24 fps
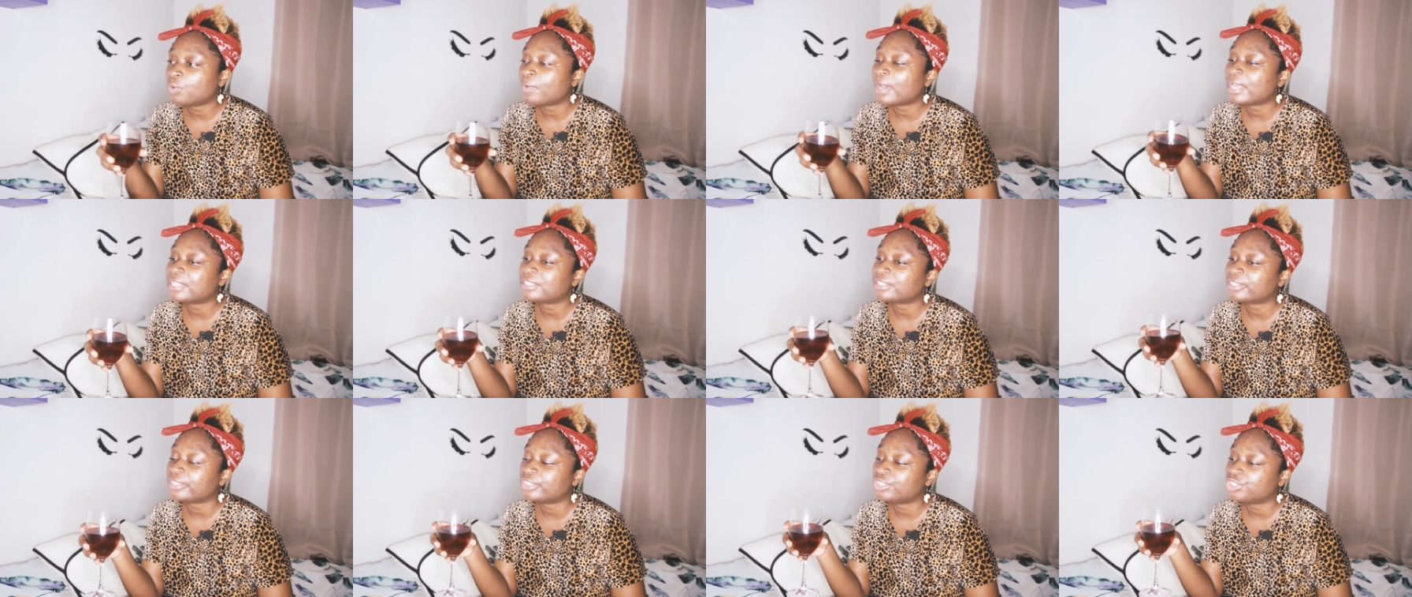I
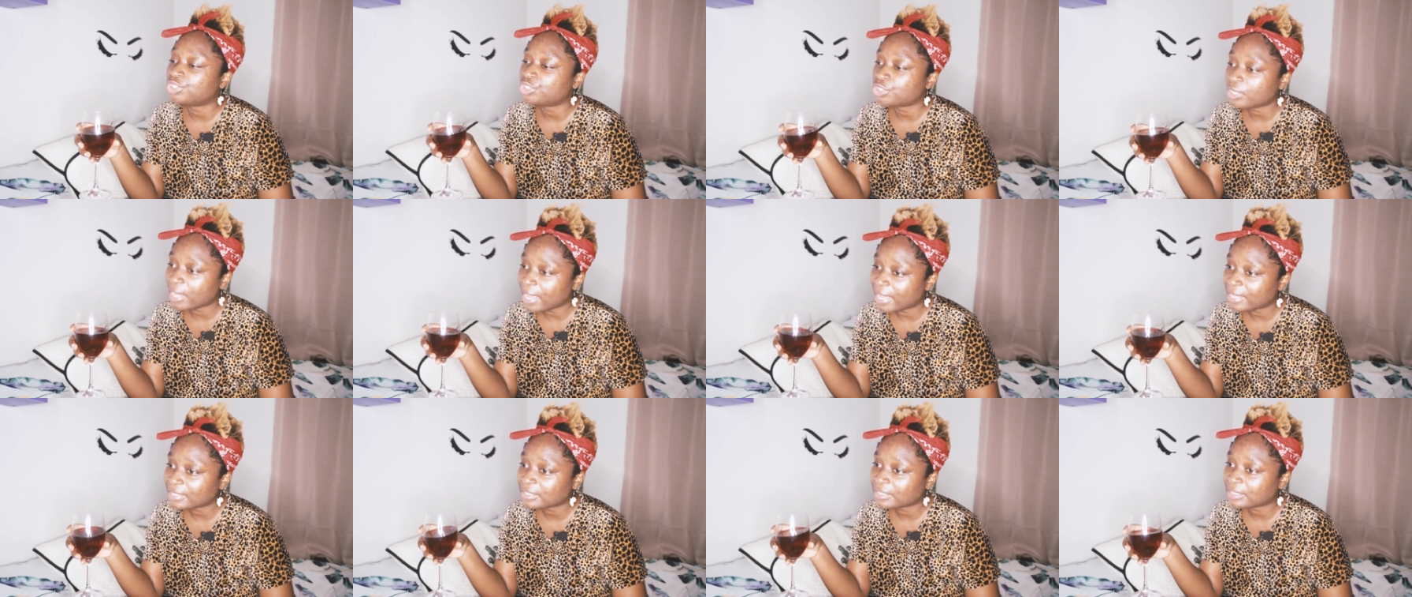
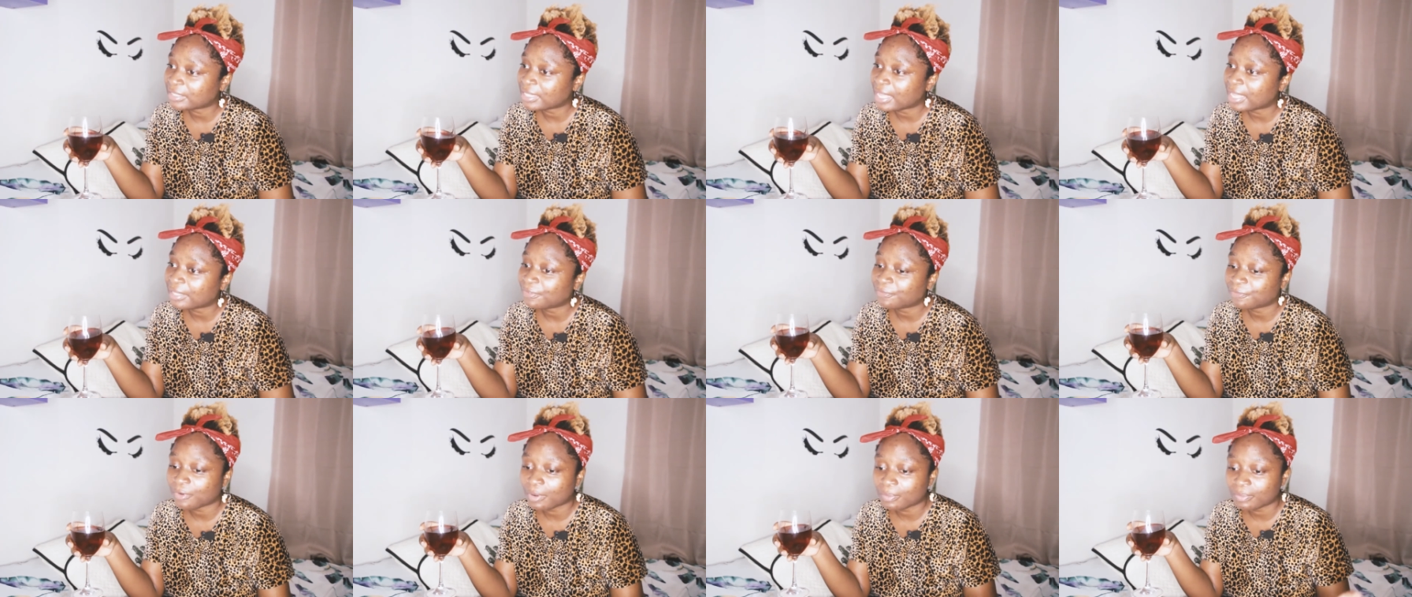suggest
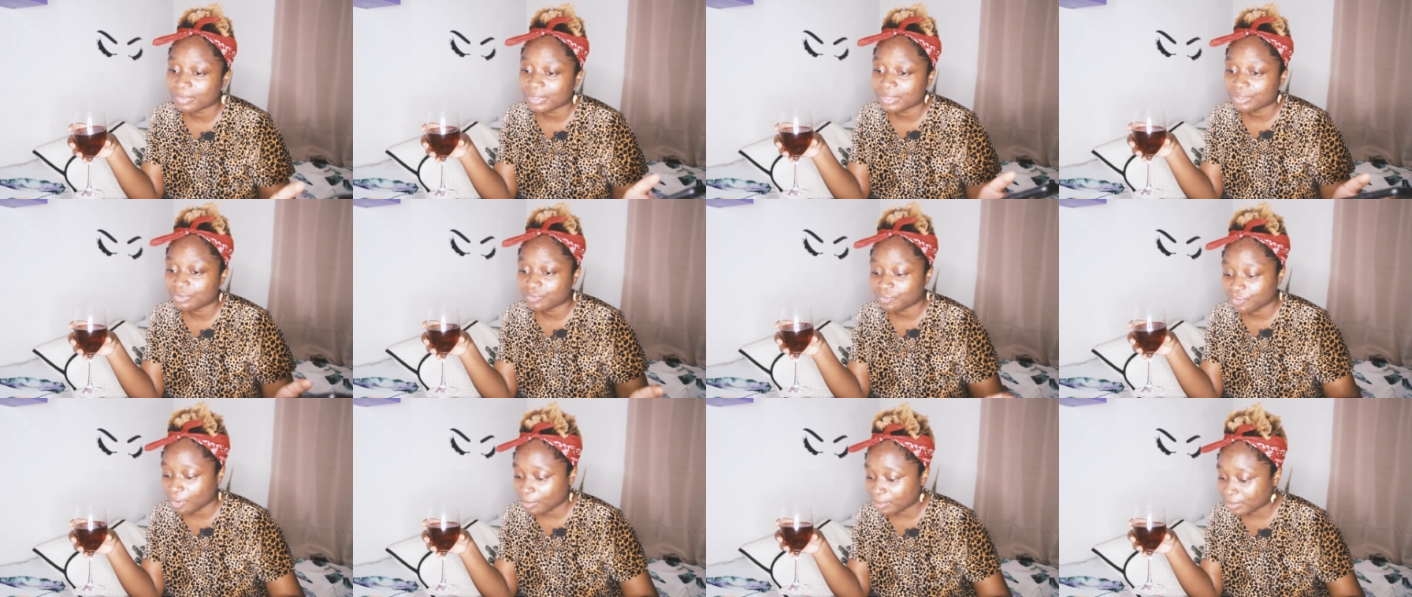that from
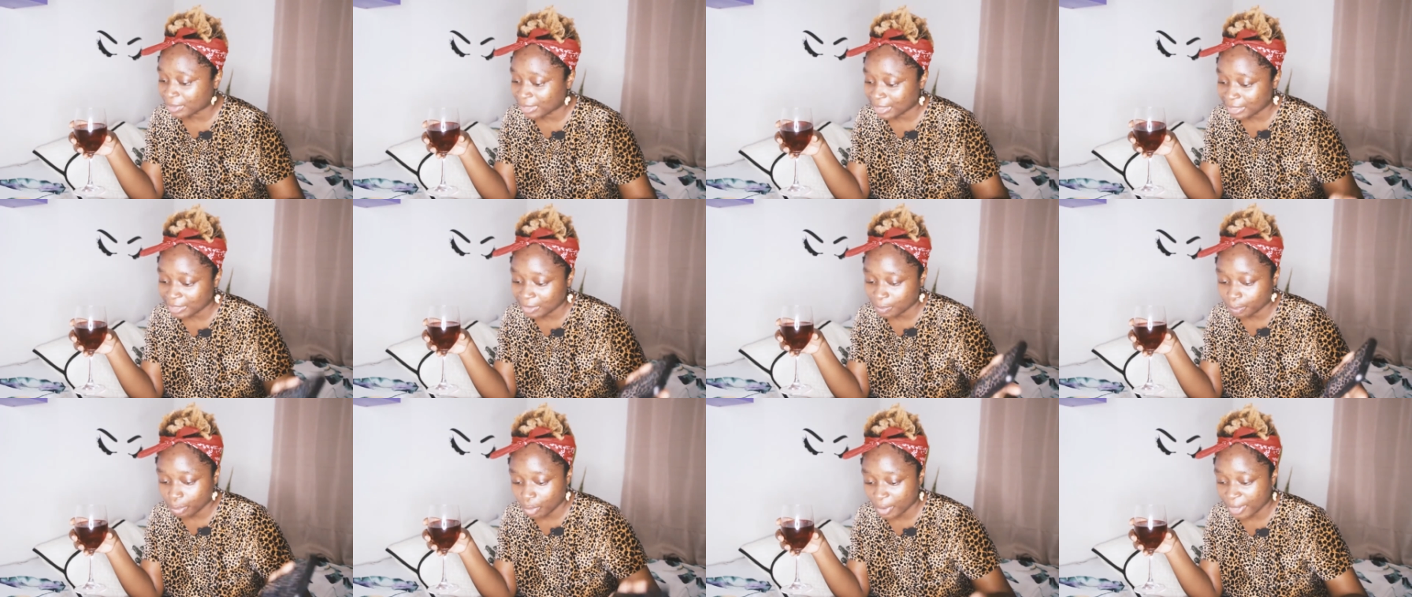
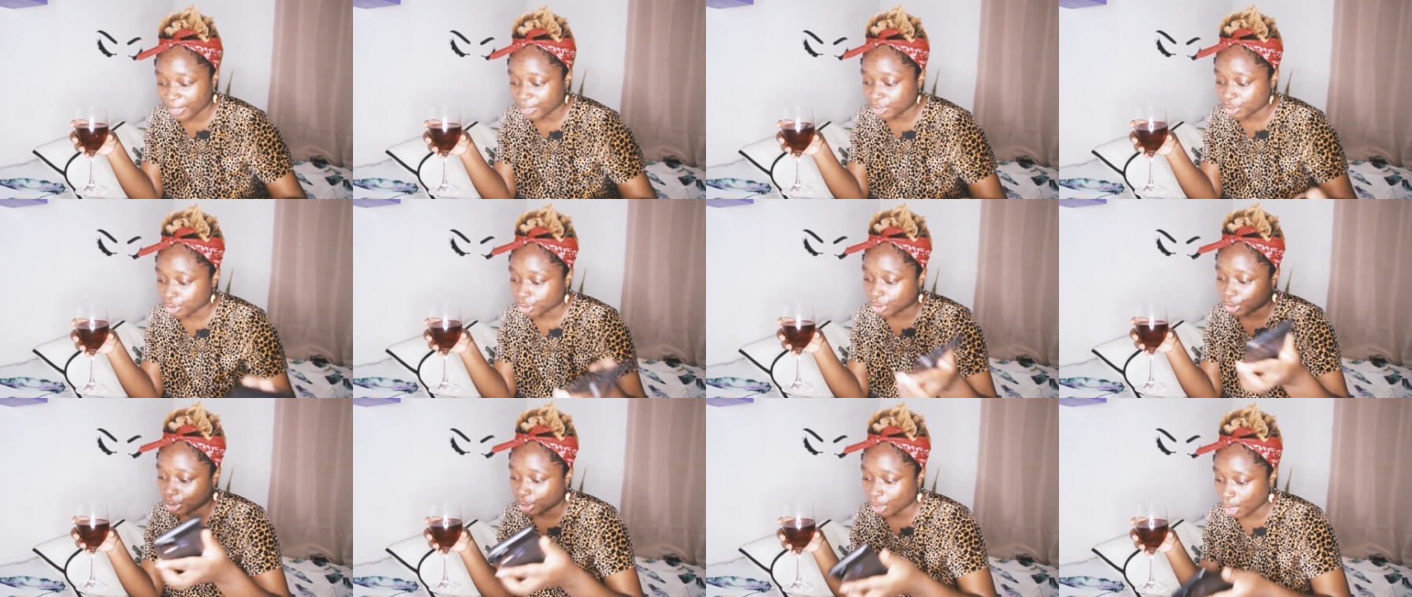this point
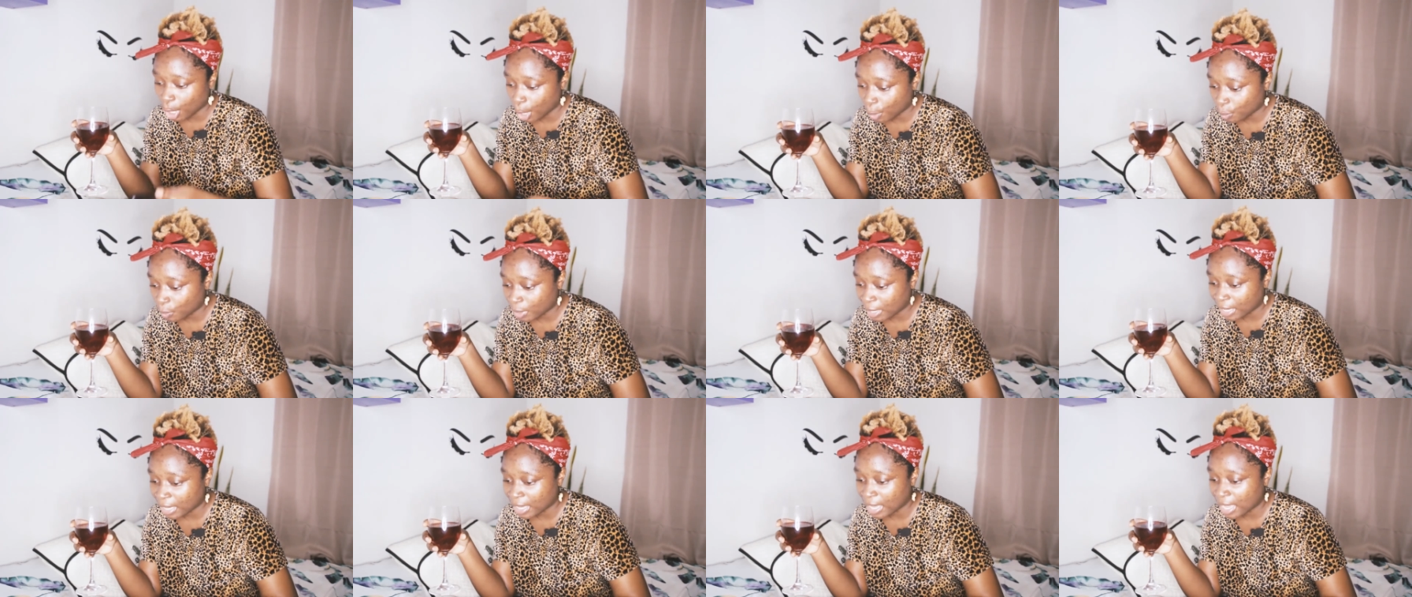
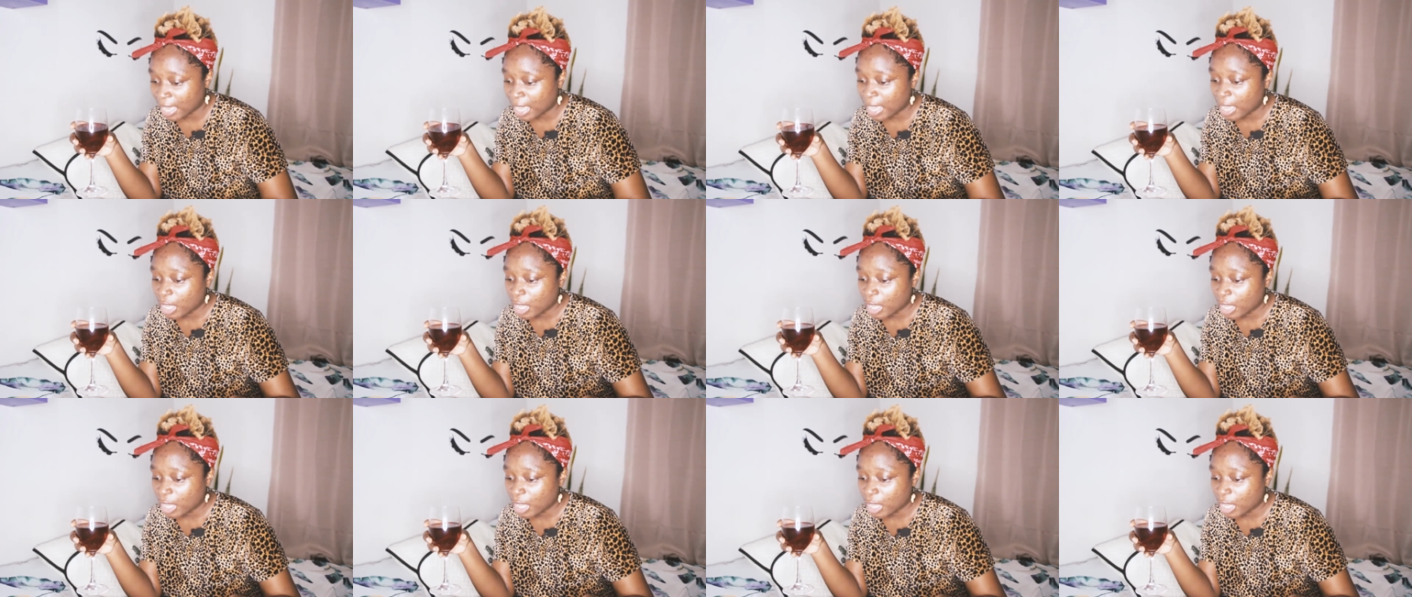going,